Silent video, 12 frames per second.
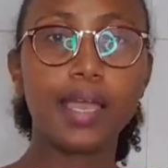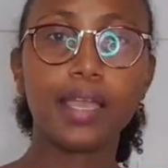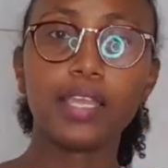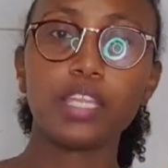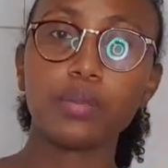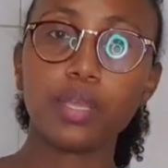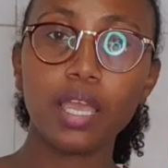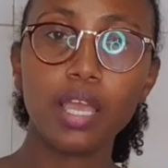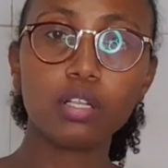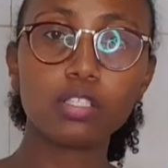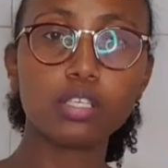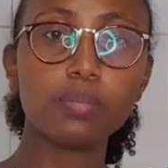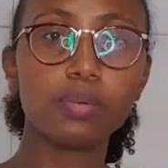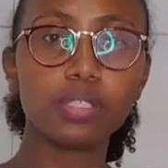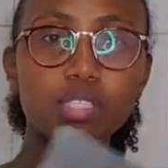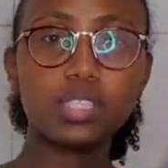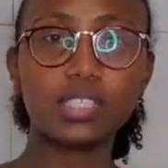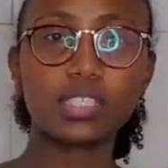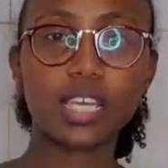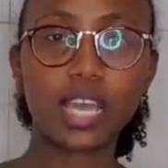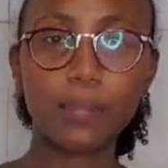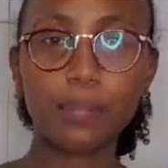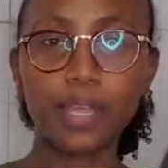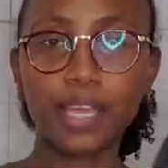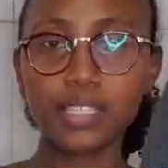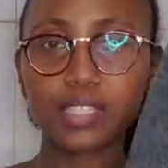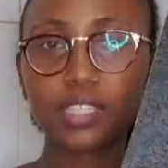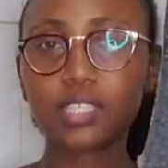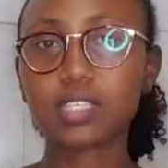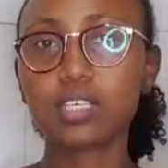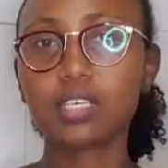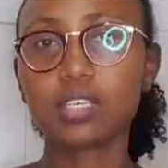Anyway, I also bought these carpets.